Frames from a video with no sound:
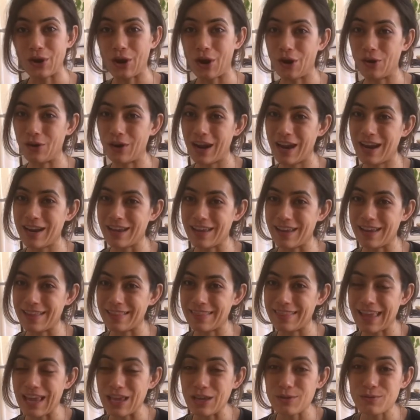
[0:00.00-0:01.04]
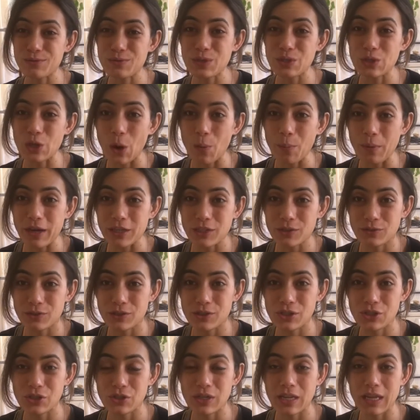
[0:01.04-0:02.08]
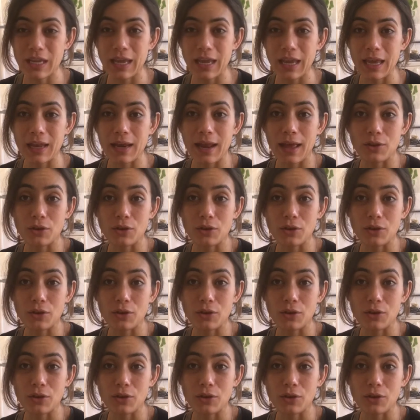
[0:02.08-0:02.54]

Alrighty, thank you so much for tuning in.